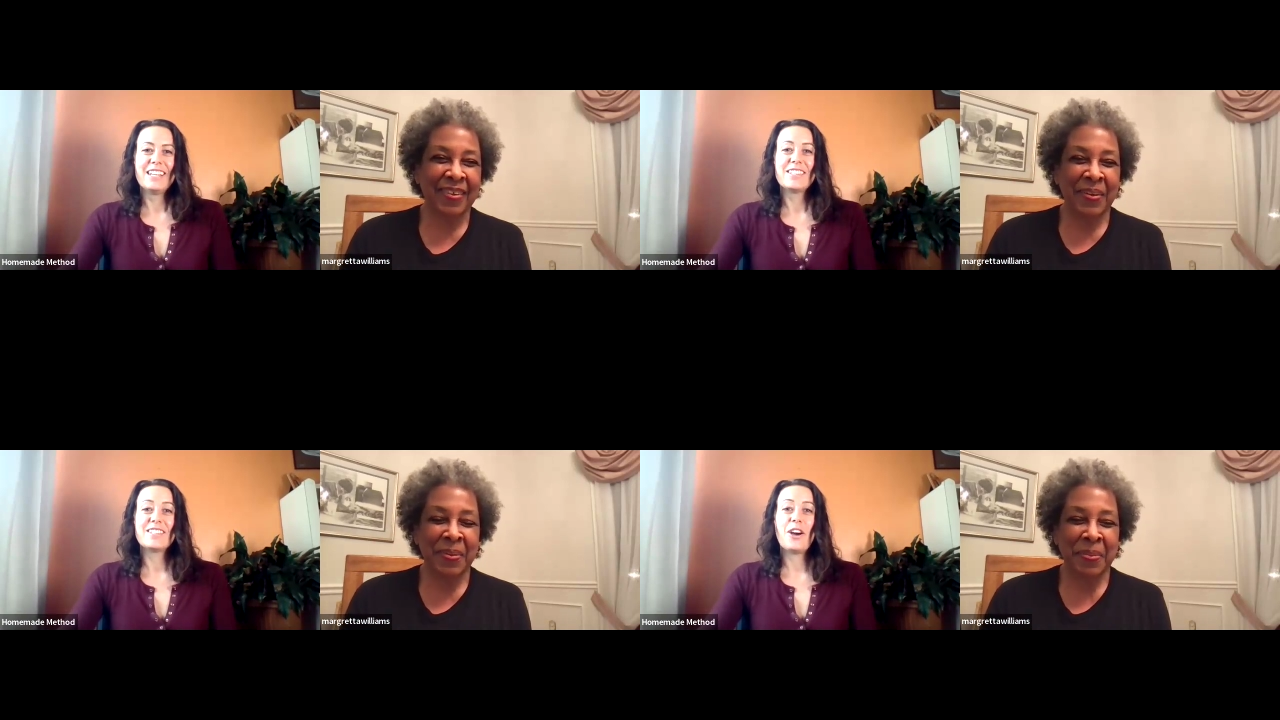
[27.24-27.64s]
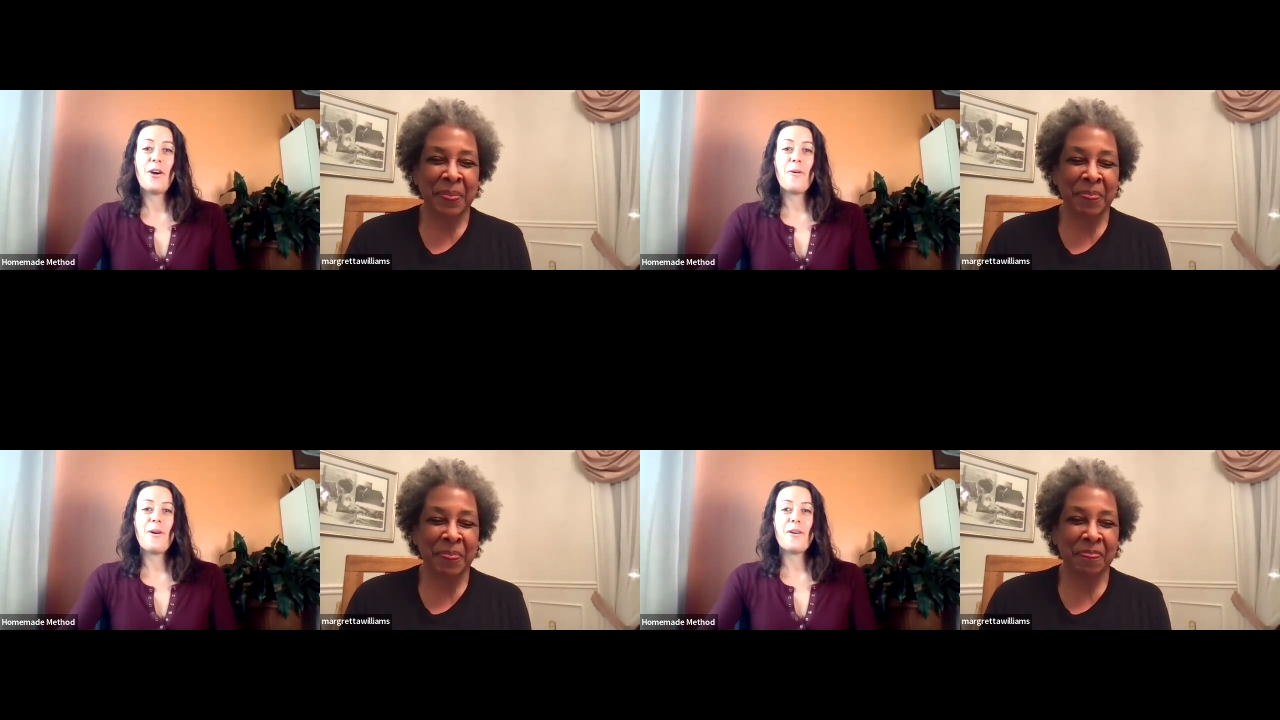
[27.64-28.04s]

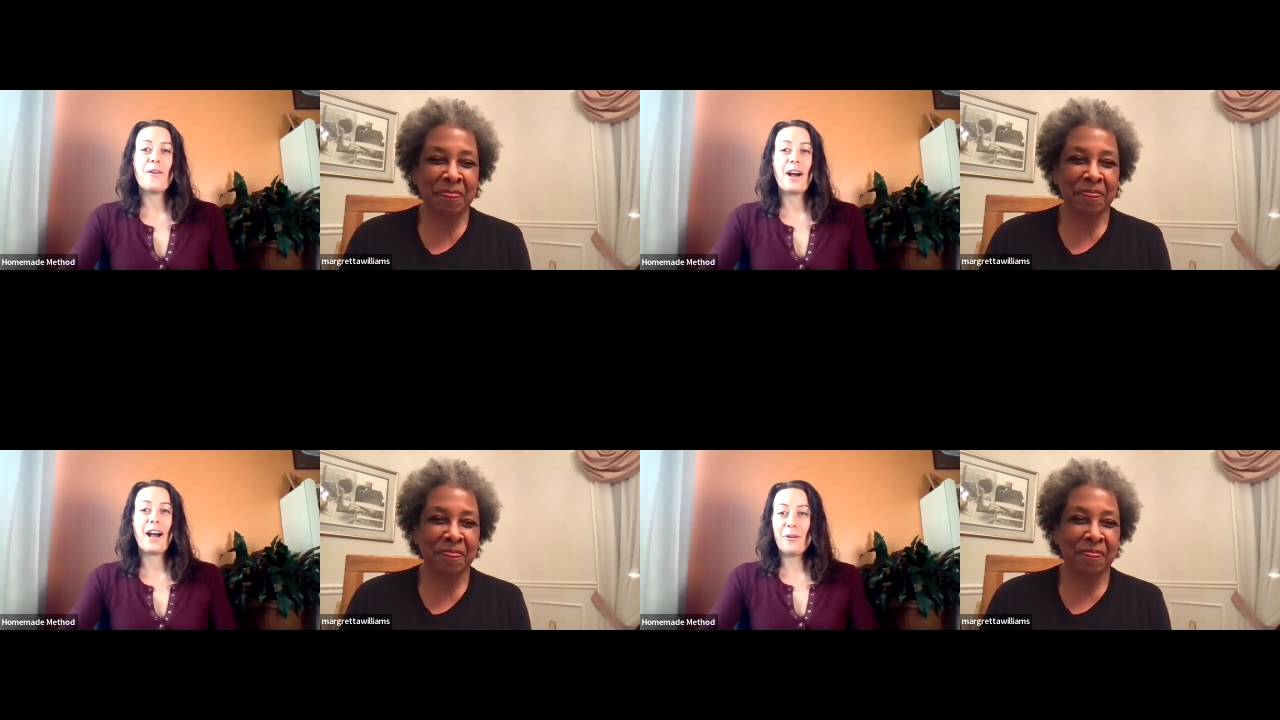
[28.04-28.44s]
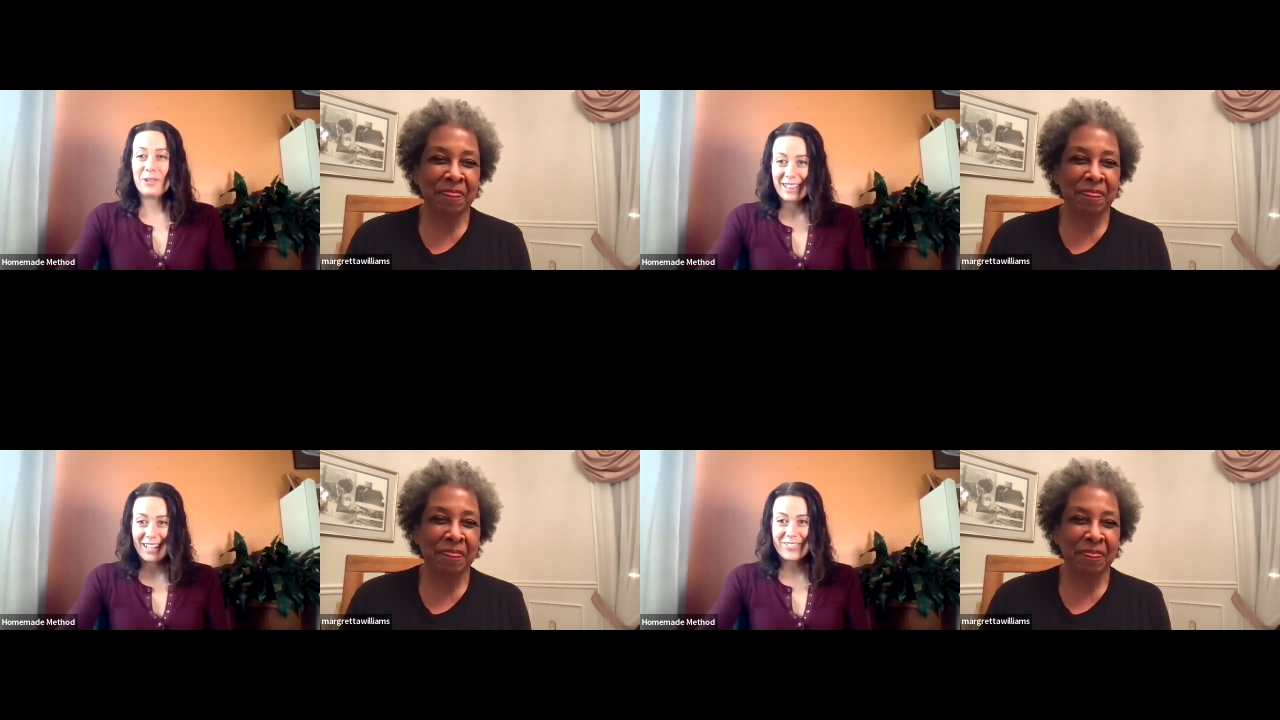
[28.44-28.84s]
Speaker 1: So I
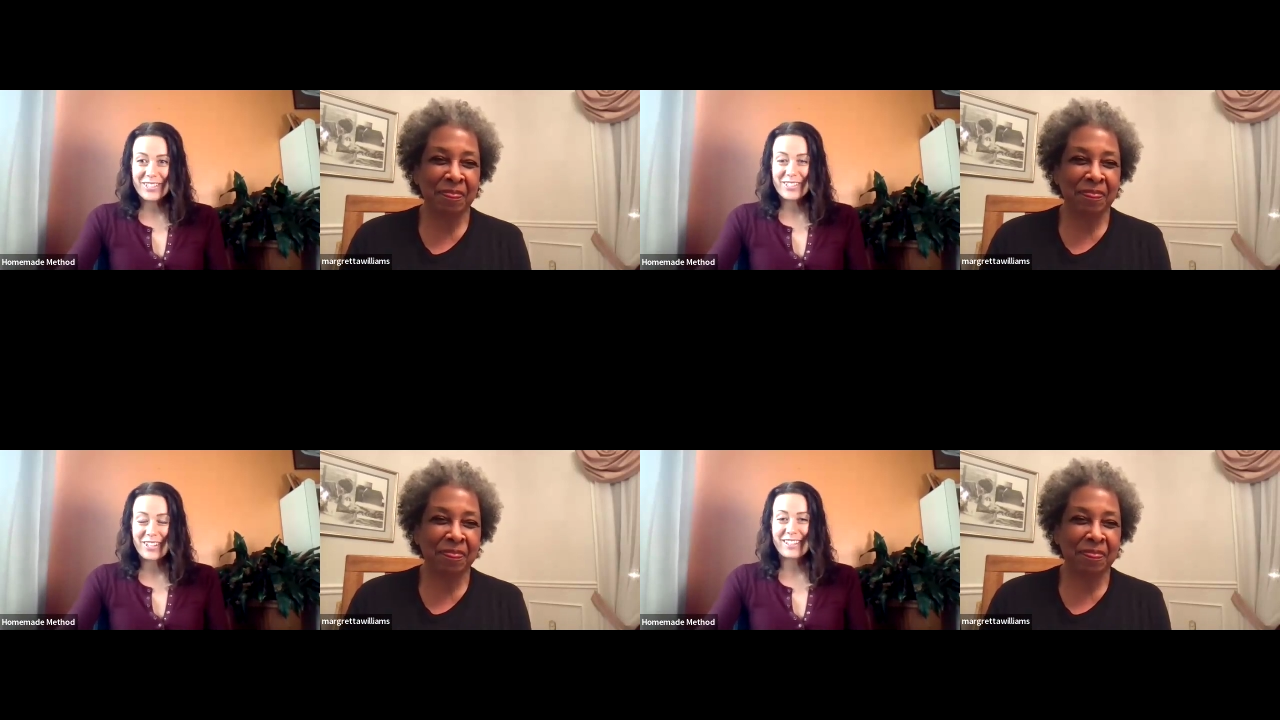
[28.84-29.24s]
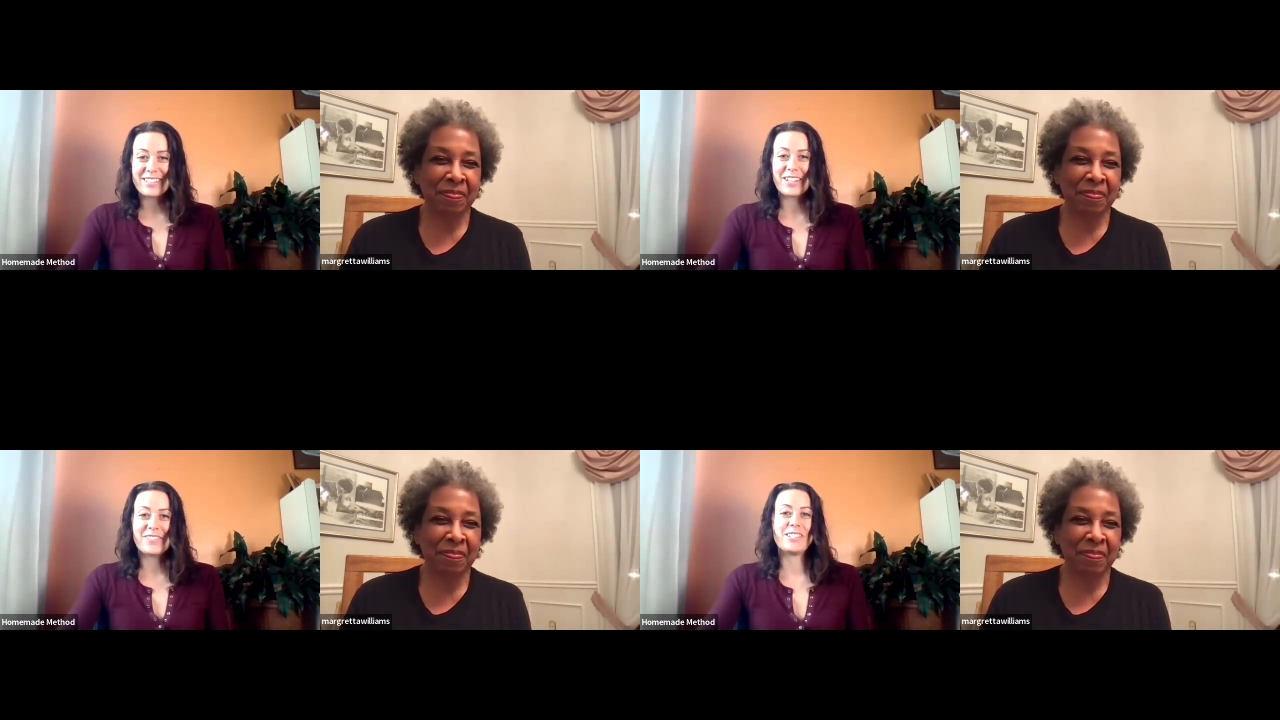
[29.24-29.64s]
would love to start this
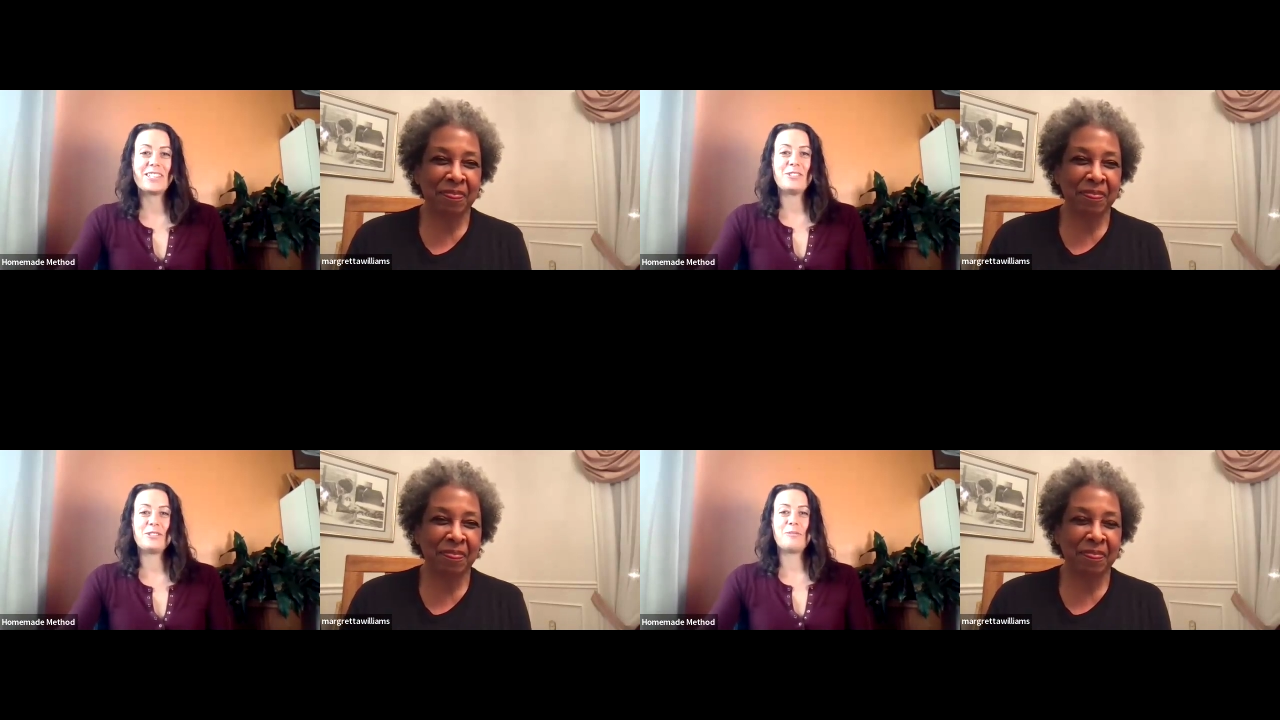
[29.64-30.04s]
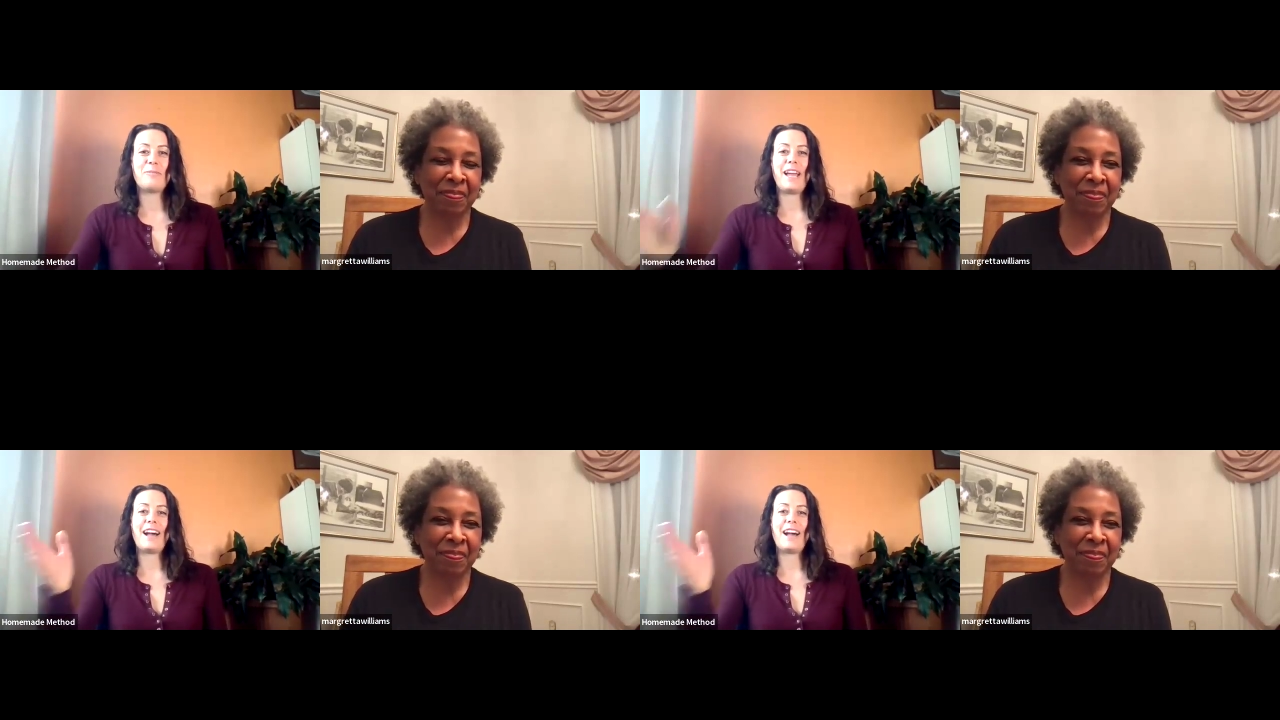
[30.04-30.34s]
conversation by